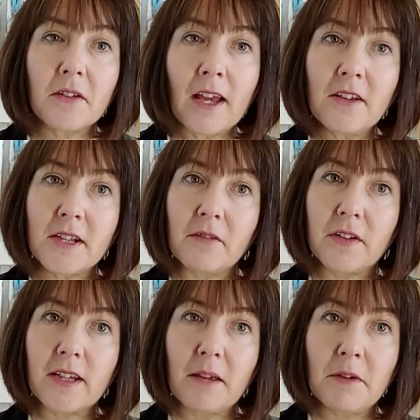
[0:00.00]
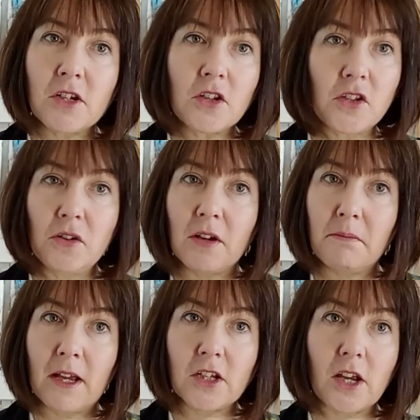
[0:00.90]
get yourself a tape measure so you can
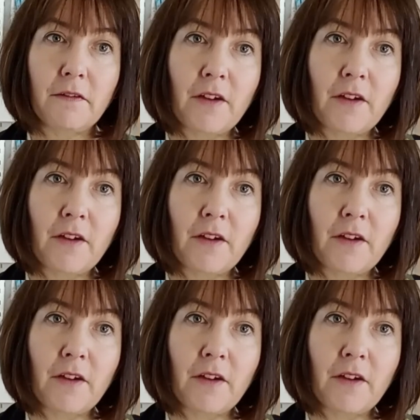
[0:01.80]
measure